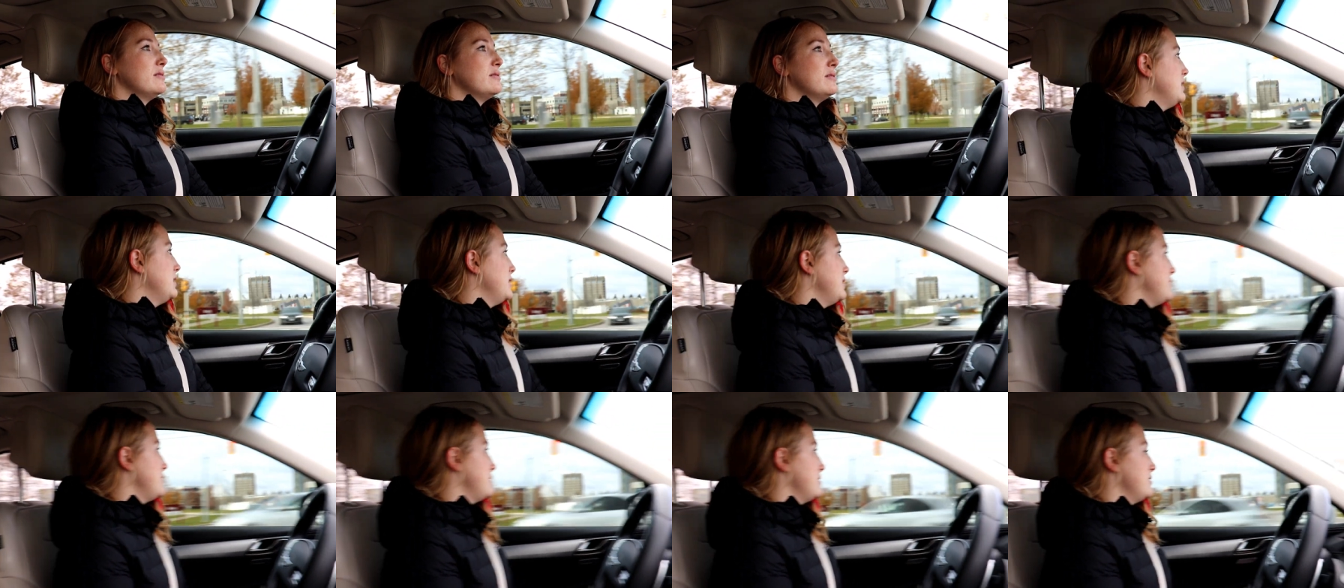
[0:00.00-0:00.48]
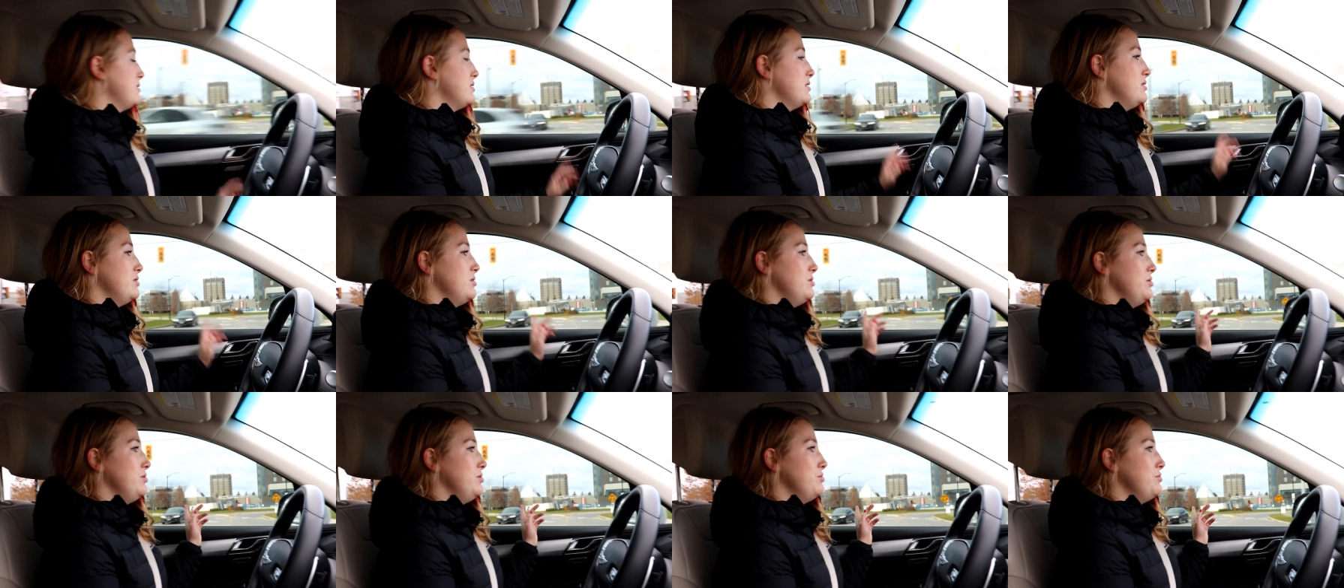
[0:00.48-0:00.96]
This is a
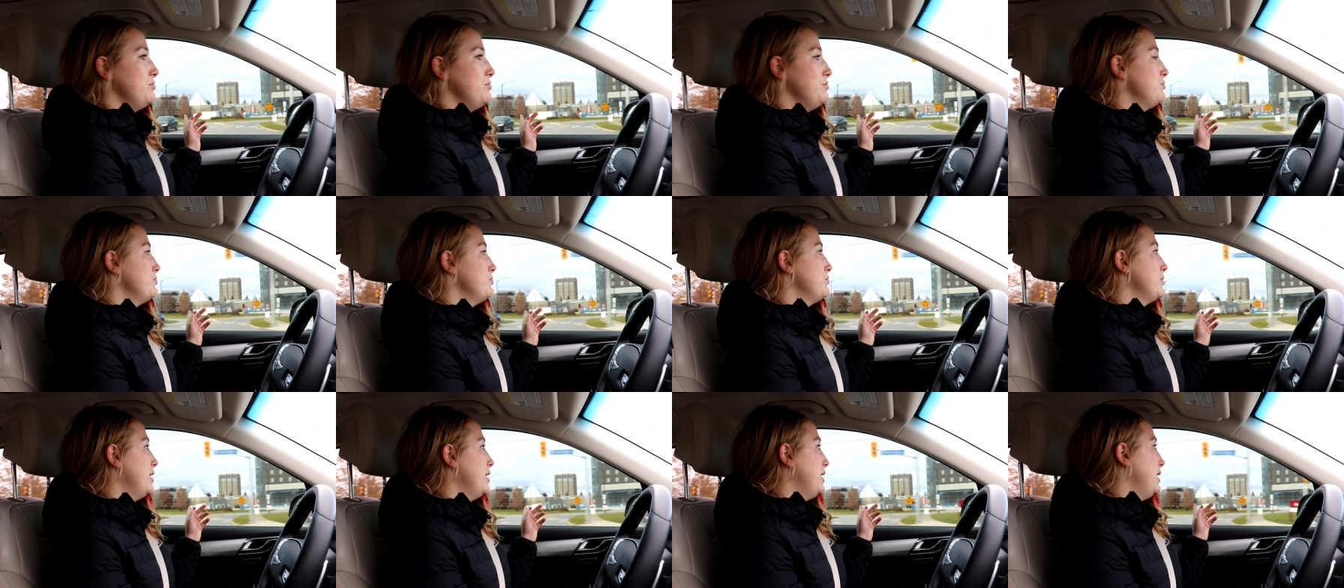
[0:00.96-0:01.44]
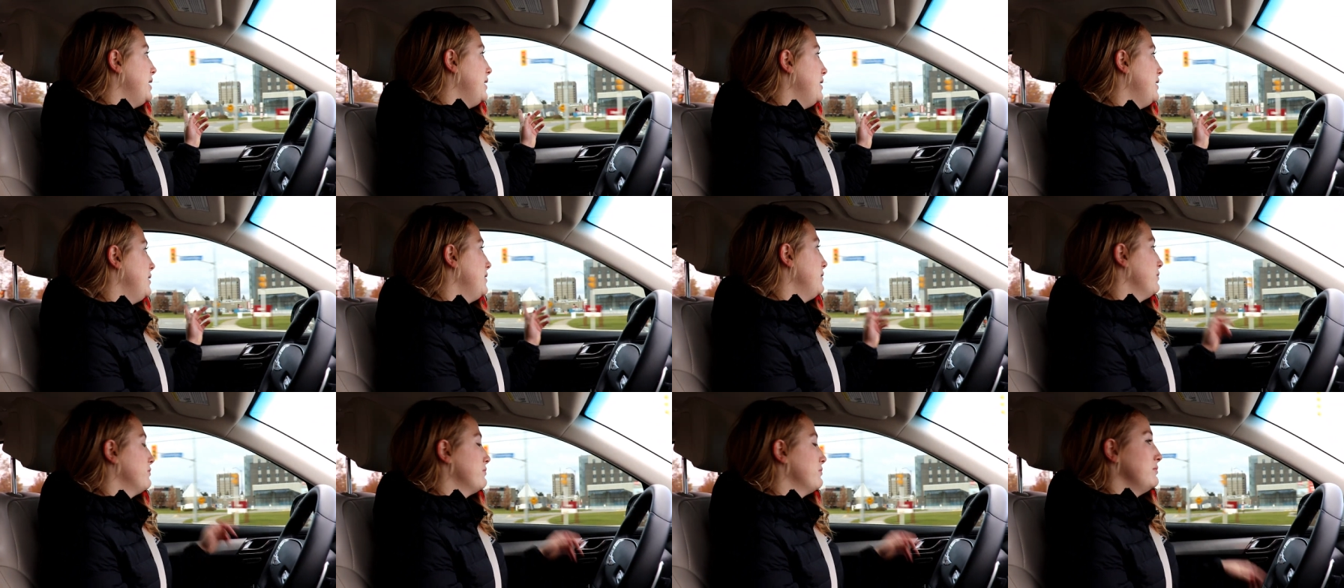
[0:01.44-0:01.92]
new
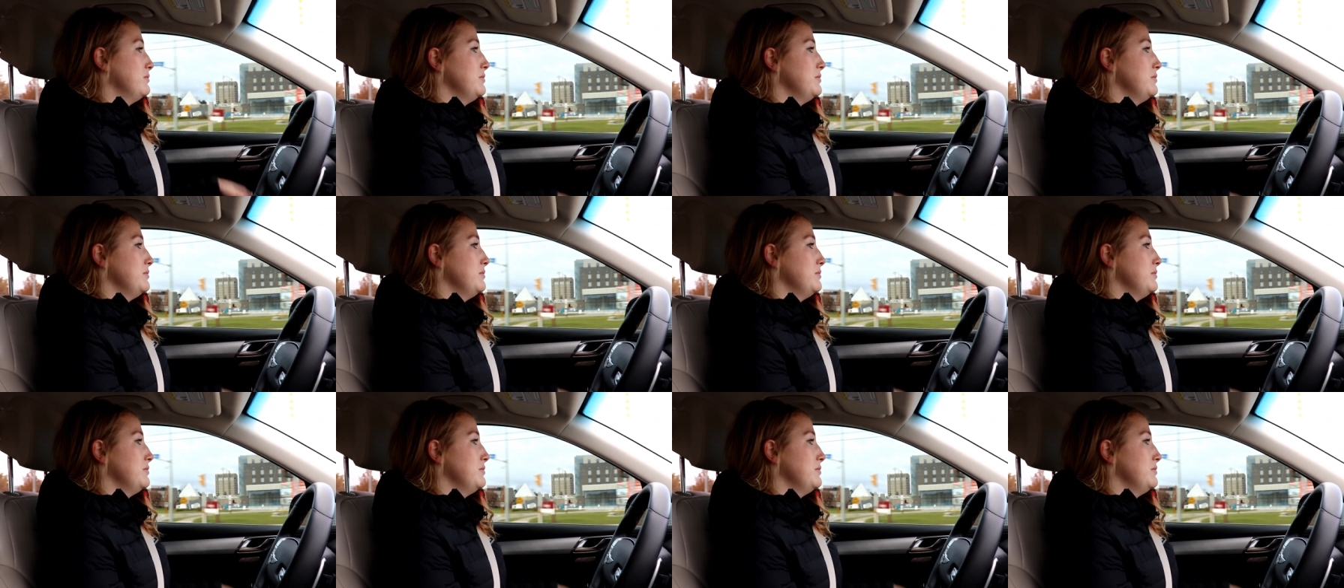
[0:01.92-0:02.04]
uh,